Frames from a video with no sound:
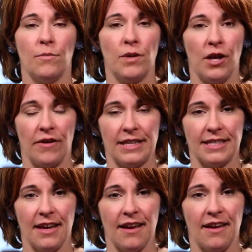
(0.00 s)

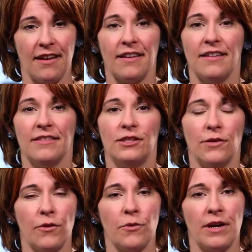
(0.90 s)
PRSA,
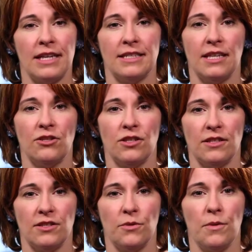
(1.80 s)
different
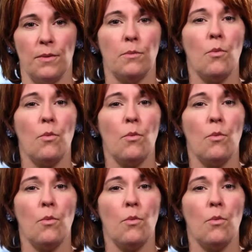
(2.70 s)
organizations who